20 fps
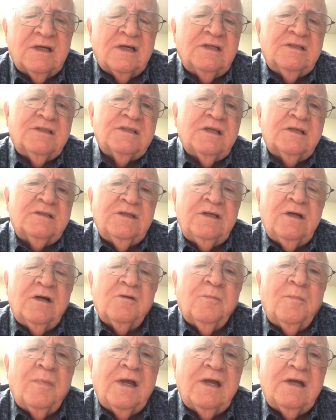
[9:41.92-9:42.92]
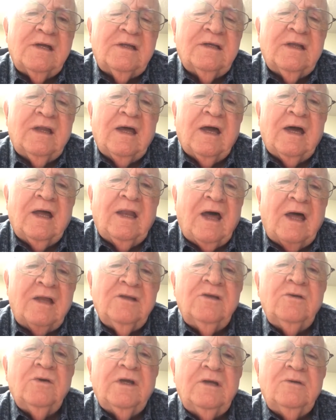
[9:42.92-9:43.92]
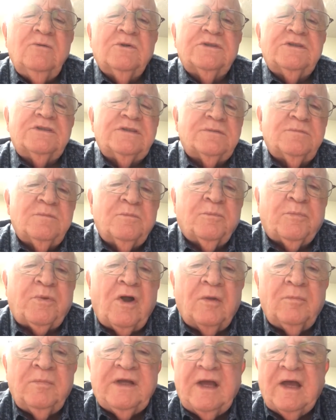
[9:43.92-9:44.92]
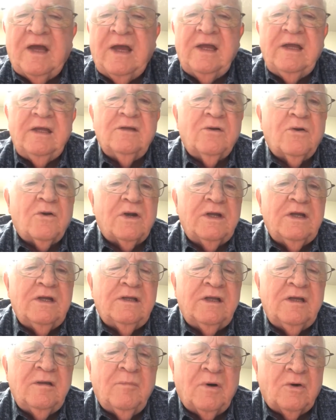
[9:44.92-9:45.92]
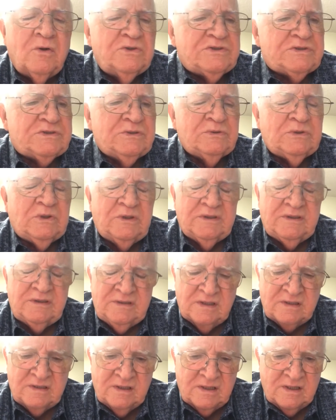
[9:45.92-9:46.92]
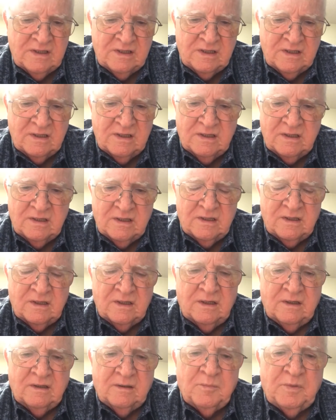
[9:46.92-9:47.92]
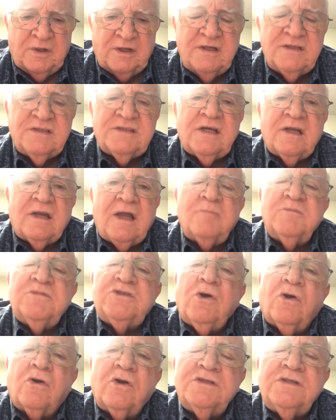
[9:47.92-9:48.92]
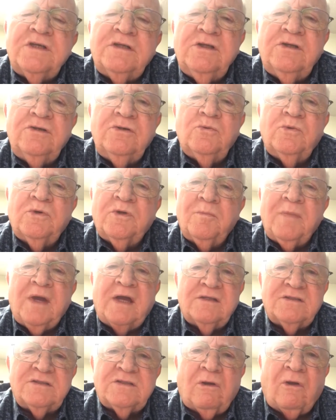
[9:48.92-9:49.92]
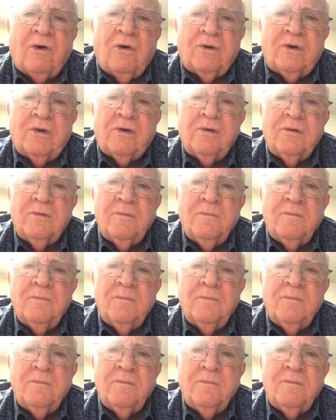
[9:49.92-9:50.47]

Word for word: he said, young man, and, and I knew he was probably angry and emotional. At, uh, but he said, I'm charging you with manslaughter.